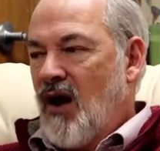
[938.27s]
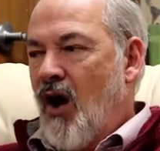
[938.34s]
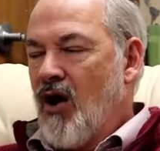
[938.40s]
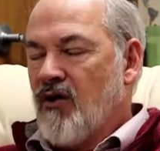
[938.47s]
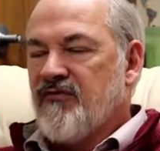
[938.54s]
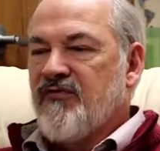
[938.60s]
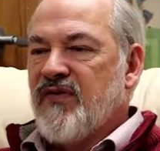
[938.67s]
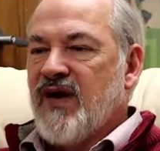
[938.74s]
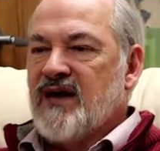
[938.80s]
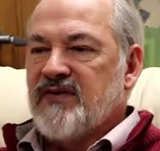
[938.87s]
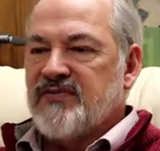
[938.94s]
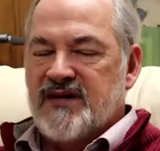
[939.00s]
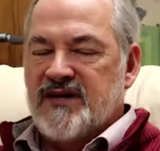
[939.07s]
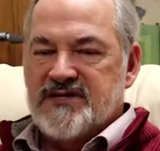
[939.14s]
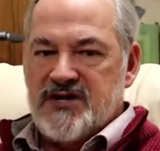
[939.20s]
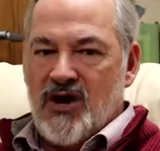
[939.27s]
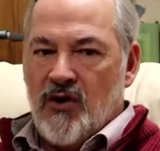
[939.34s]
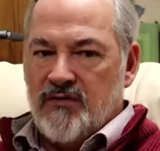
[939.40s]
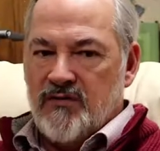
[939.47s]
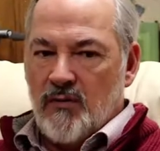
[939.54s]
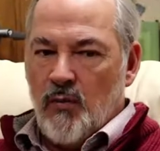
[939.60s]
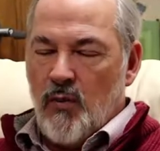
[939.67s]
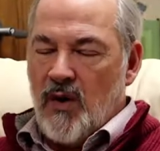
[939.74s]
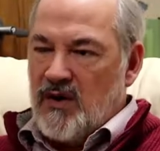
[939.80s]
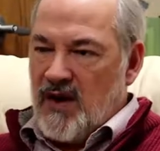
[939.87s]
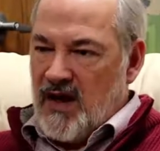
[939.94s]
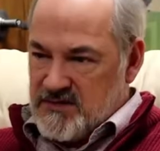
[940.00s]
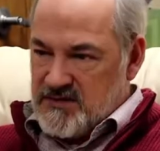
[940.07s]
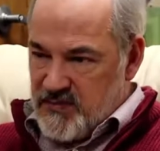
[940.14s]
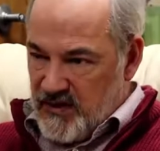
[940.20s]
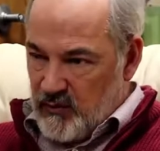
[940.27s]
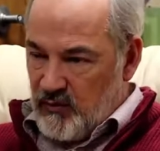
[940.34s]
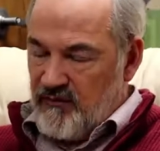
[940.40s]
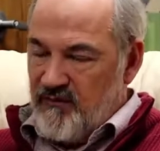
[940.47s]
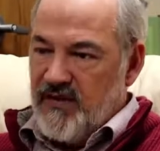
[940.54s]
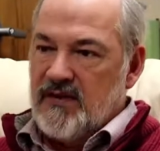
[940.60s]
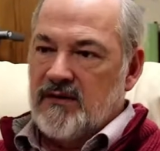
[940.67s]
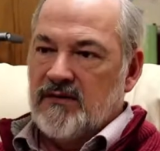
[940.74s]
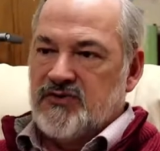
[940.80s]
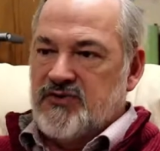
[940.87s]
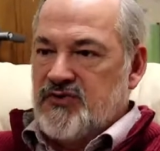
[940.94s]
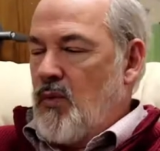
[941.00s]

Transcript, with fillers: Our faith is on what has been revealed